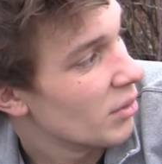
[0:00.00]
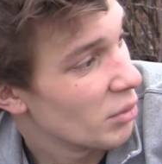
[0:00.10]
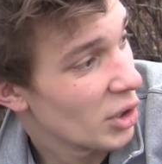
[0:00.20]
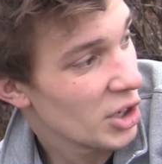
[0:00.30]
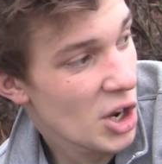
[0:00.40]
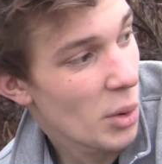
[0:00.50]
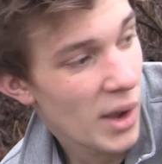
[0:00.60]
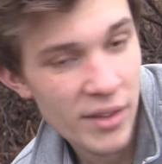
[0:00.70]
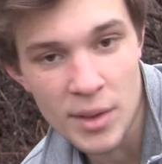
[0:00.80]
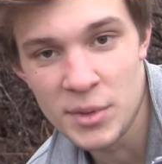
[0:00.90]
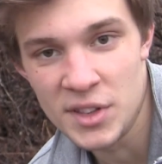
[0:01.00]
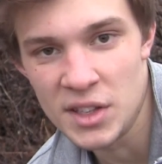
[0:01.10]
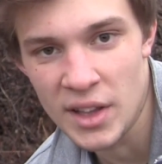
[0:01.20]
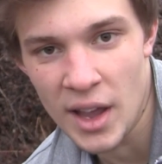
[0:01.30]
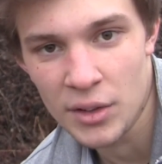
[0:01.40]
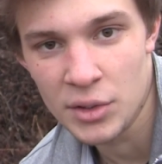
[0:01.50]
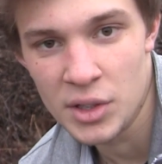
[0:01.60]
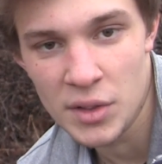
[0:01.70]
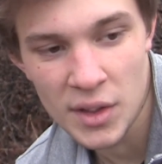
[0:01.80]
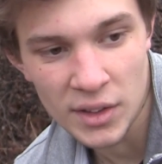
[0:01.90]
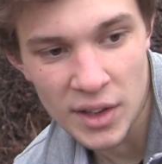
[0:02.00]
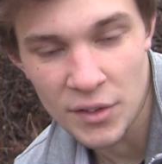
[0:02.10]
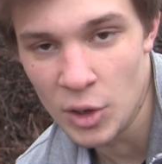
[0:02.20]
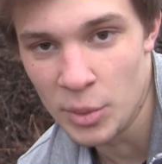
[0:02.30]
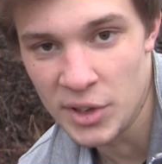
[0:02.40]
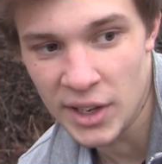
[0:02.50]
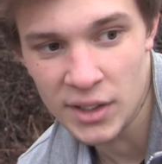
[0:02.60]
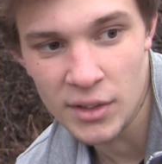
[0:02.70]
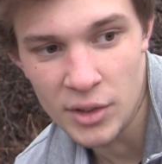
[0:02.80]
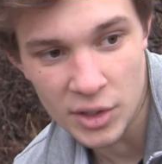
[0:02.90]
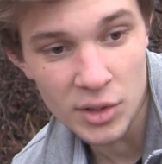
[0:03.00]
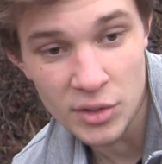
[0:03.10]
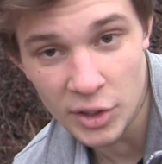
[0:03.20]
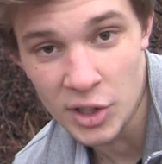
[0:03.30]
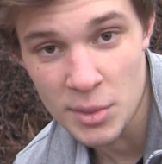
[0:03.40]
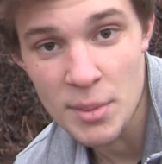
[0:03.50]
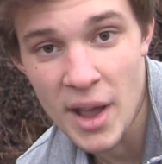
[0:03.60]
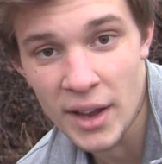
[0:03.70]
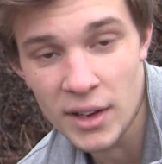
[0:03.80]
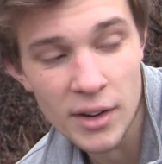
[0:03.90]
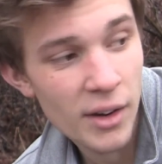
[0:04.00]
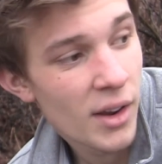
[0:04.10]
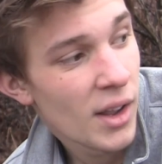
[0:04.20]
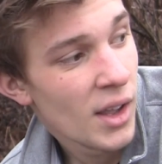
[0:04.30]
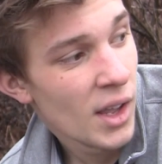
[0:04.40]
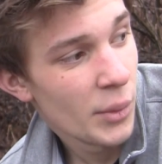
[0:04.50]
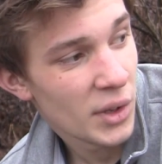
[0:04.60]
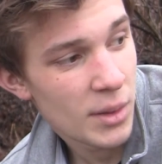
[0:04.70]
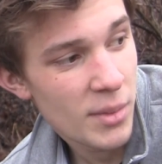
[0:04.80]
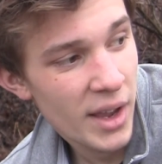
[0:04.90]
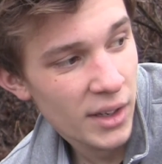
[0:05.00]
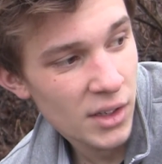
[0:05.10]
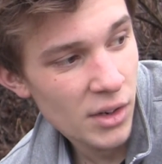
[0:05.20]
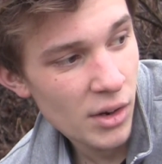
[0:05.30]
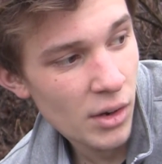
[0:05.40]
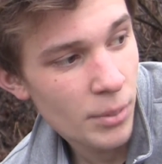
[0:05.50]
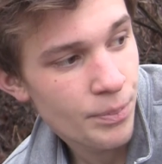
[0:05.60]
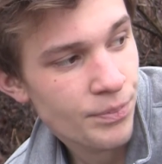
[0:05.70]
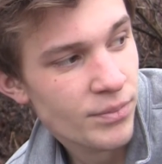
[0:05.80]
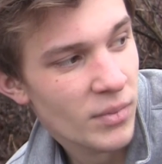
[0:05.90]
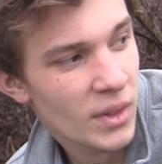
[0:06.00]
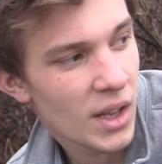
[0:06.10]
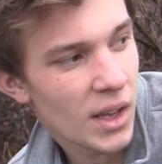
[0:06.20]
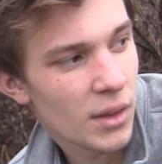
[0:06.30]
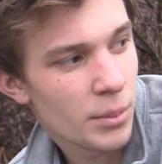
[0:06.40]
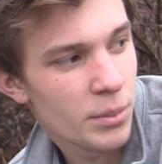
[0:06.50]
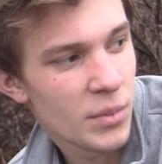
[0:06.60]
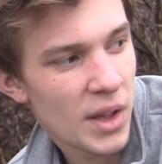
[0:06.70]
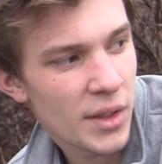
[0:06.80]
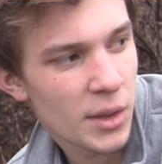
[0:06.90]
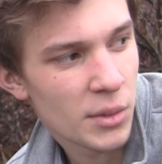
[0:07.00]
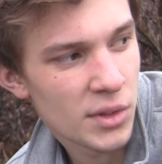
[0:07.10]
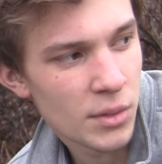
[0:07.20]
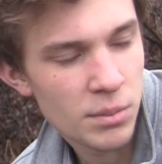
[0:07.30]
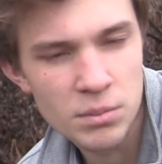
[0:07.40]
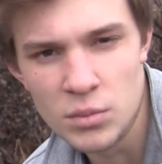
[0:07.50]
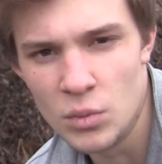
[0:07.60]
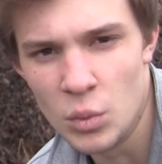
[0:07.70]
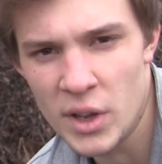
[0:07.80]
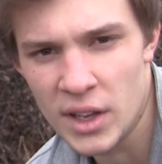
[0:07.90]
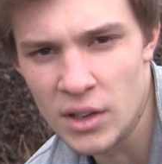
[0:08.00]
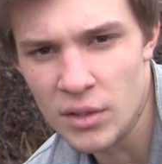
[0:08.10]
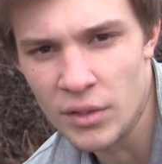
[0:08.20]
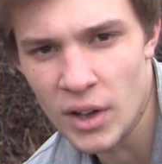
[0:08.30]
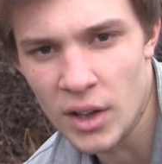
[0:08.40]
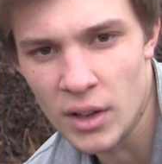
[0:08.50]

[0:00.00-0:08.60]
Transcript: really no way of them seeing the house or anything, they feel protected, they're going to be back here. We came back in here, I think it was the weekend of